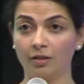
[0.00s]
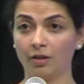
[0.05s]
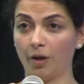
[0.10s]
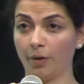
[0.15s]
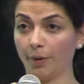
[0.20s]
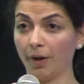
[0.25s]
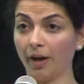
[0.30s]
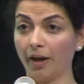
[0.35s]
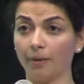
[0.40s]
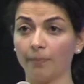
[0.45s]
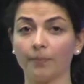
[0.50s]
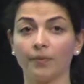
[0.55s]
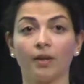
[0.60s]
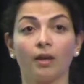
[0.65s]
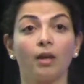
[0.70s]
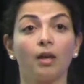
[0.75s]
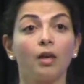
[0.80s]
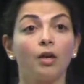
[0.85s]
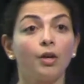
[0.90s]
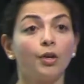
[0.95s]
Okay.
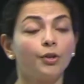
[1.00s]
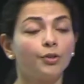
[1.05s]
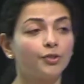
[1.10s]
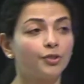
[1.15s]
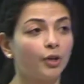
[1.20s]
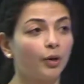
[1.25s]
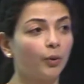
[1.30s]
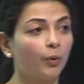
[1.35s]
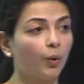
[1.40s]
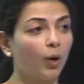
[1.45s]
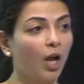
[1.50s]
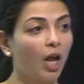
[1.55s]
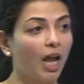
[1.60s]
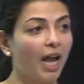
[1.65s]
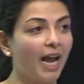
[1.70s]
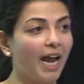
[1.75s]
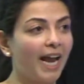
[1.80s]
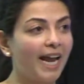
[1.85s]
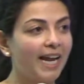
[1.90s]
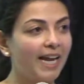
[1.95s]
So
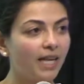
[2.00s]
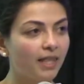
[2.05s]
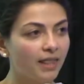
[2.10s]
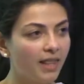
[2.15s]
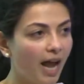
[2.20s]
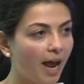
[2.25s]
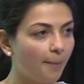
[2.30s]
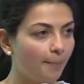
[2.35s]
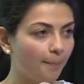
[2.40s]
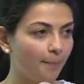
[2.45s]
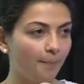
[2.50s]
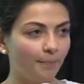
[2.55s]
in that